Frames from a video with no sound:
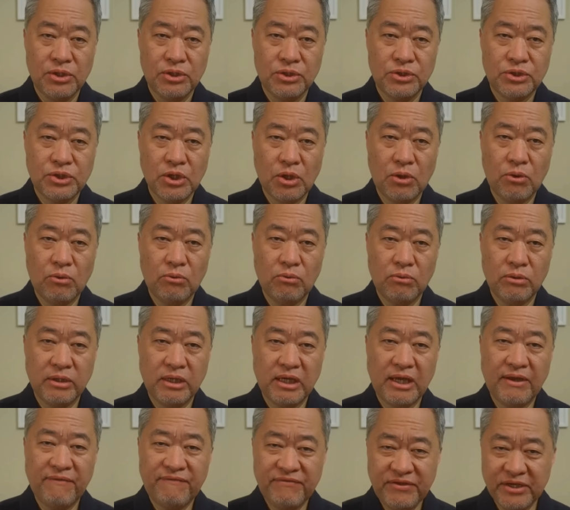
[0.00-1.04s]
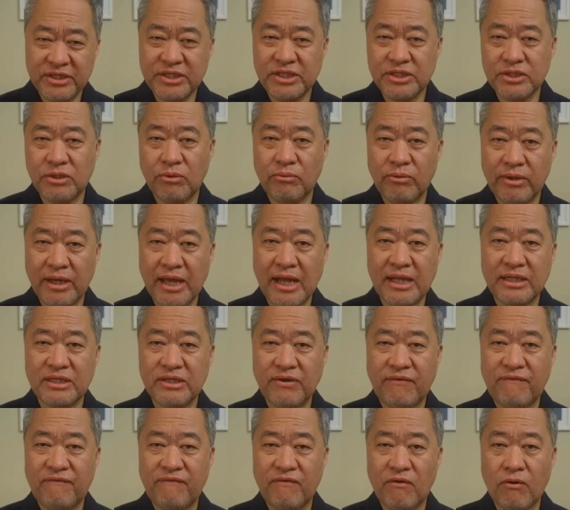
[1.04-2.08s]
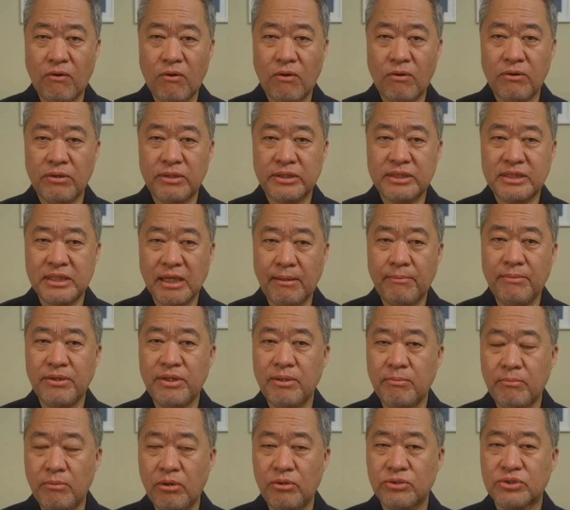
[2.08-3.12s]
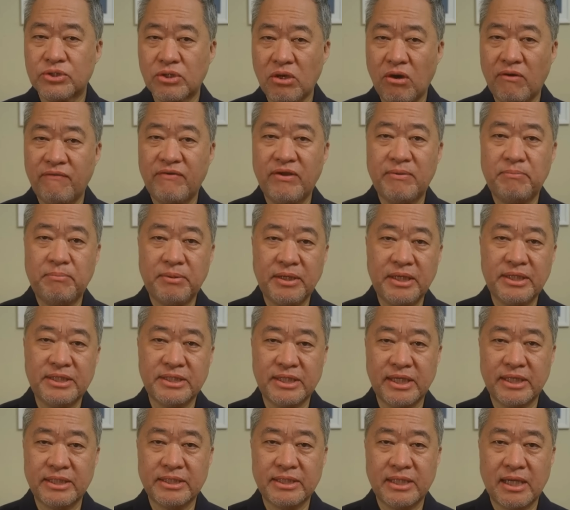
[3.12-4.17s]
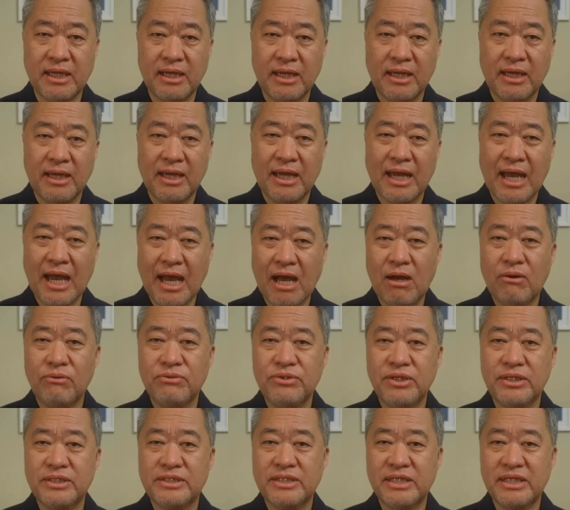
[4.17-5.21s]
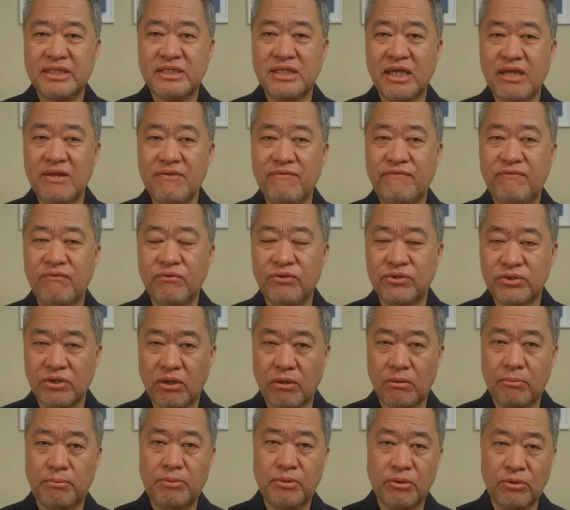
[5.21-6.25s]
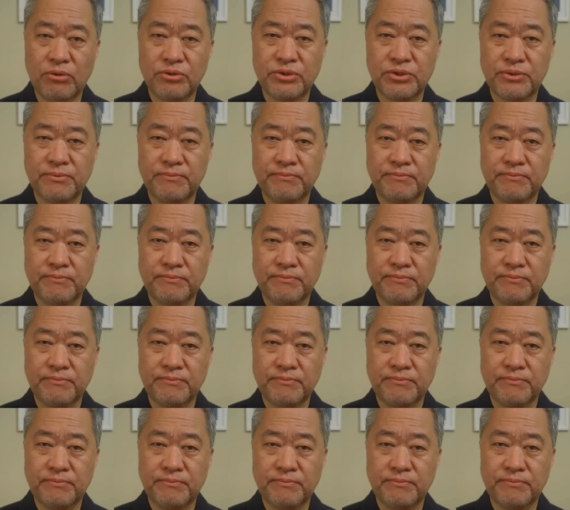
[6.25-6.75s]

So, if this is the reality for some of the most coveted pieces, how does this influence our approach?